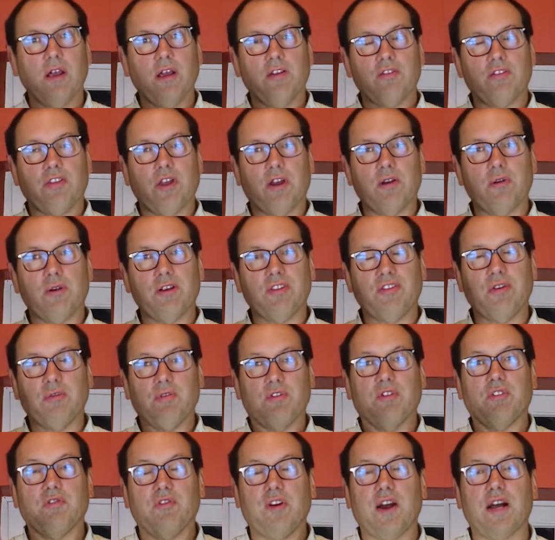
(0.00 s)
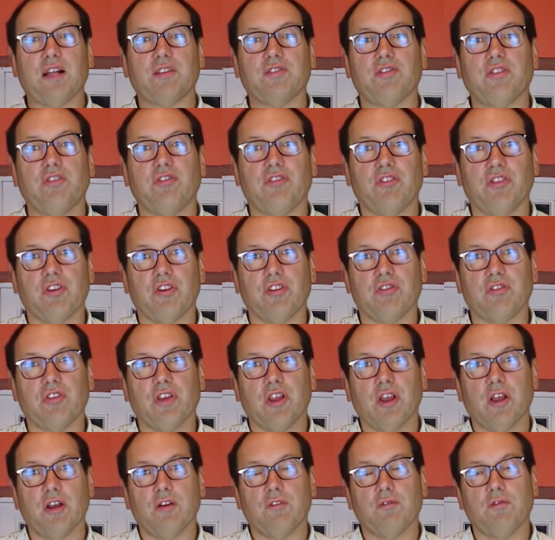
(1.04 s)
So in terms of advantages,
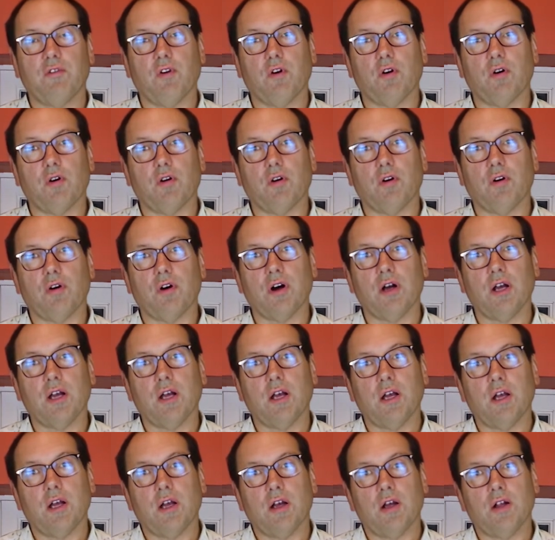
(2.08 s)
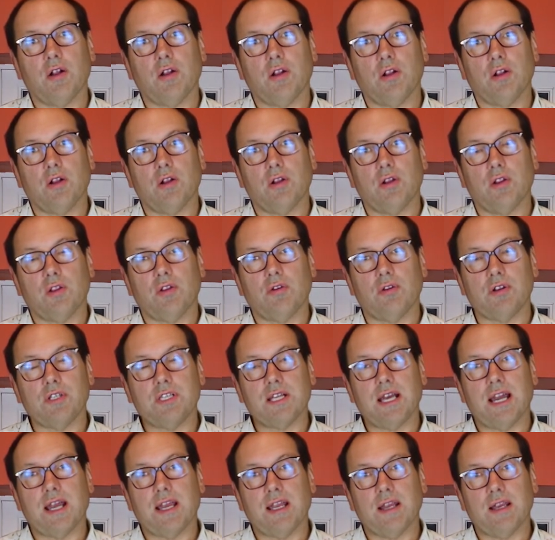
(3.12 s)
there
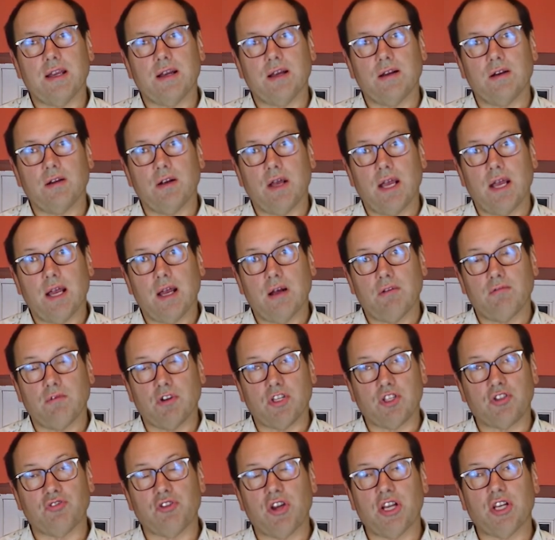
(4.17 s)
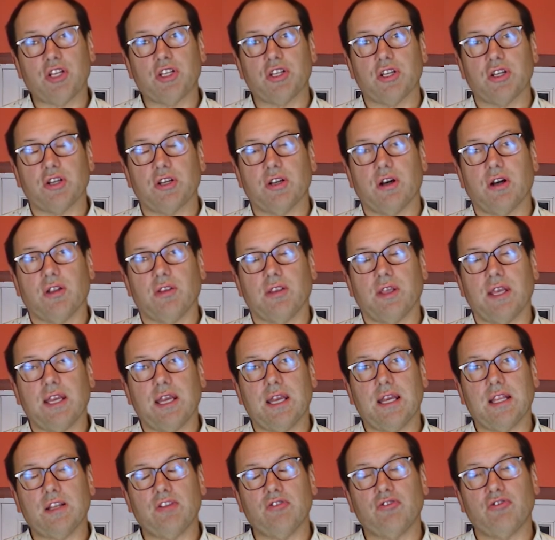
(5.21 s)
is a restriction on the
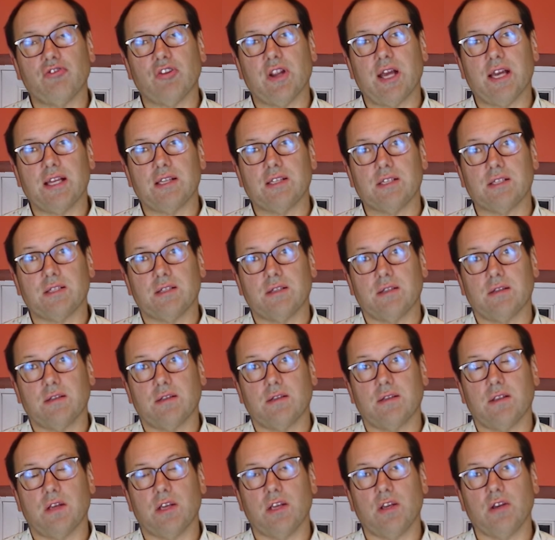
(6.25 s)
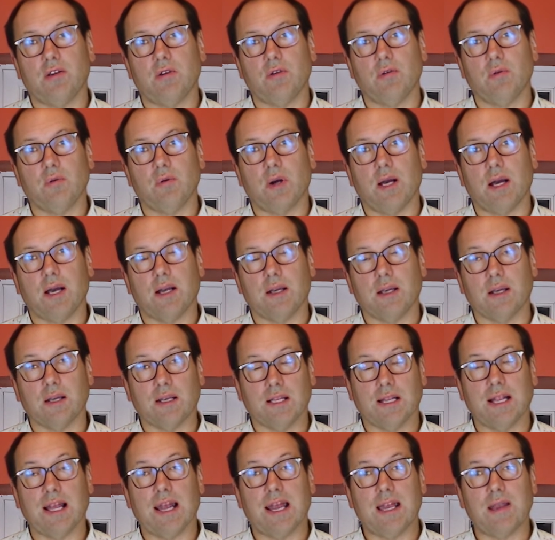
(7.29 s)
interest that you can
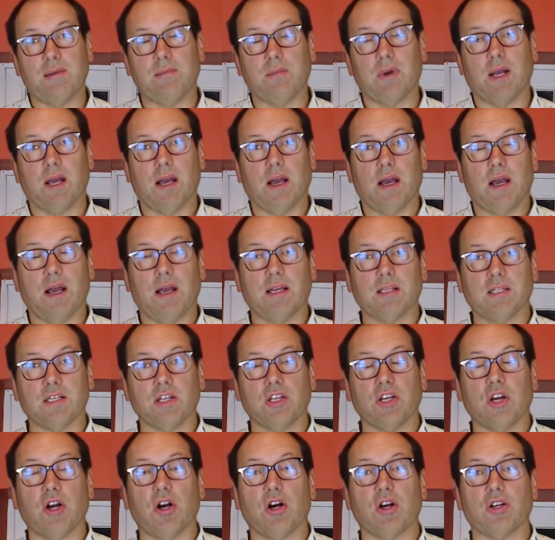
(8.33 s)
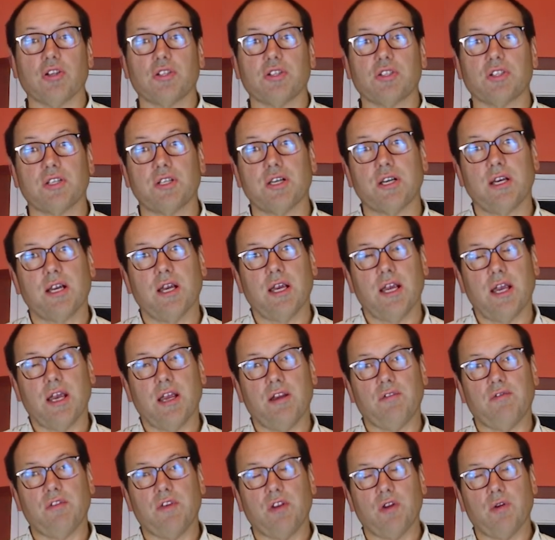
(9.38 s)
claim as a cost
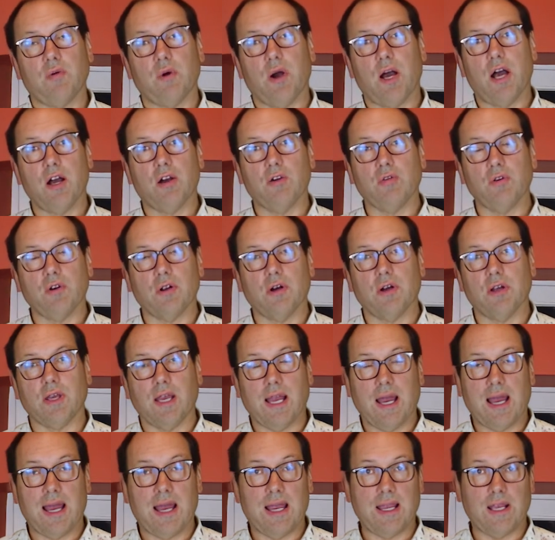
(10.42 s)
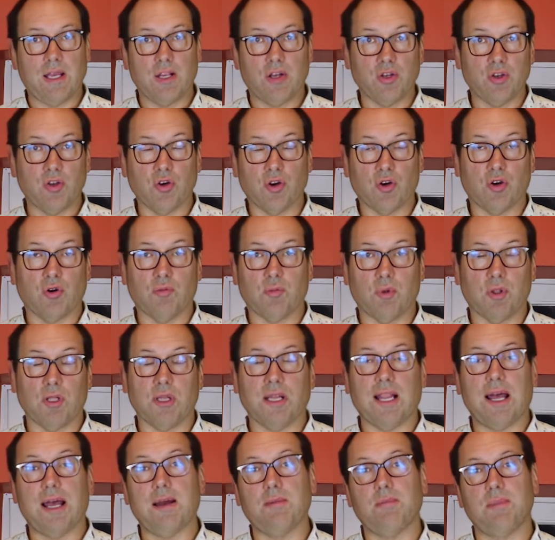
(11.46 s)
if you own a normal
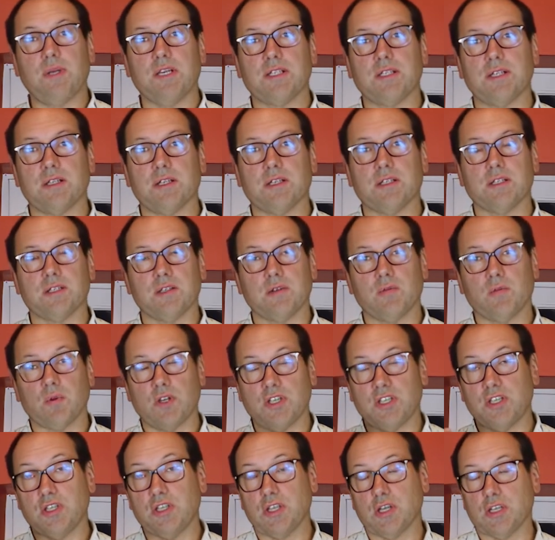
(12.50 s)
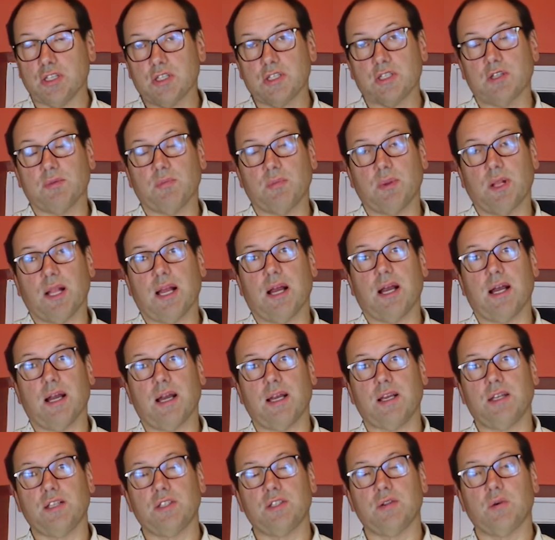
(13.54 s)
let business, which doesn't
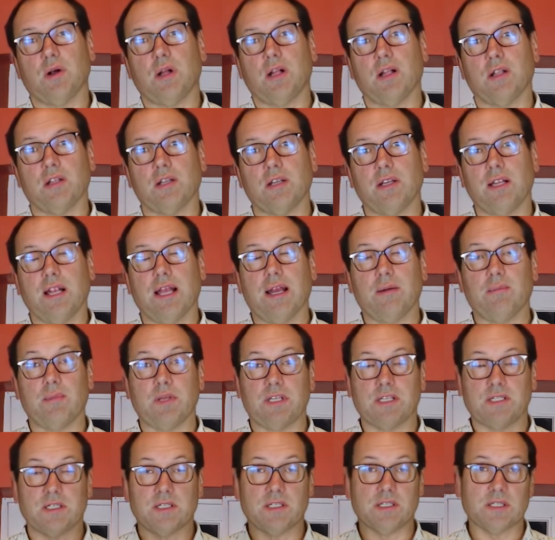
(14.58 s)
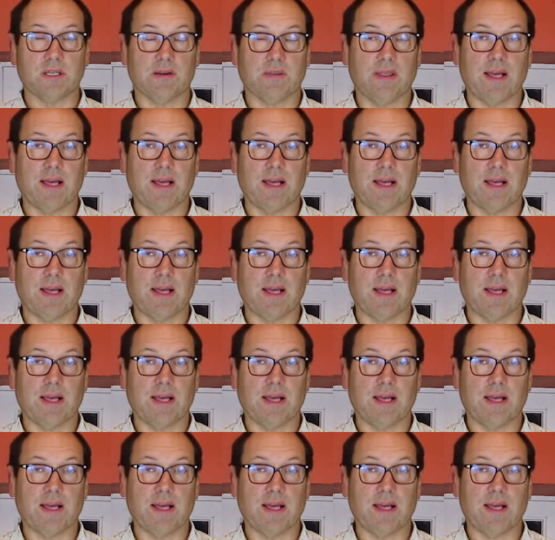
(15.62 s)
apply to a holiday let business. So